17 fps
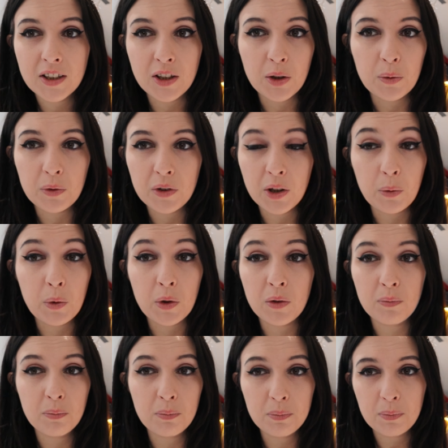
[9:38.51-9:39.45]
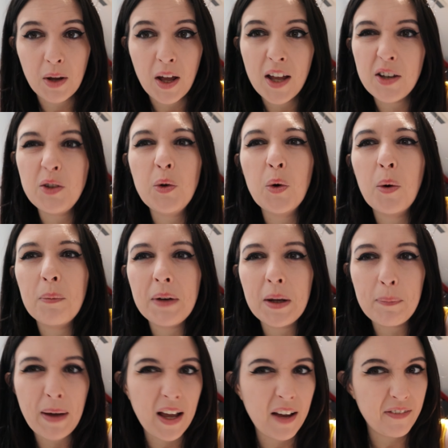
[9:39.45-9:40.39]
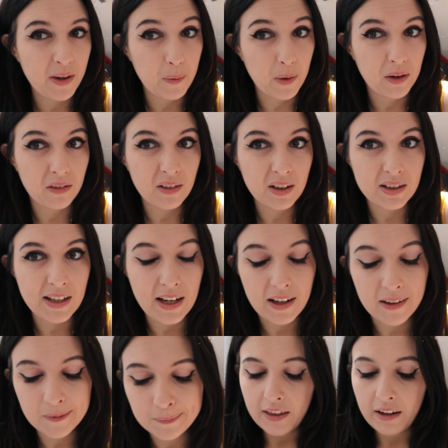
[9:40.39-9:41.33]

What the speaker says: you would normally pay if you went on a day out.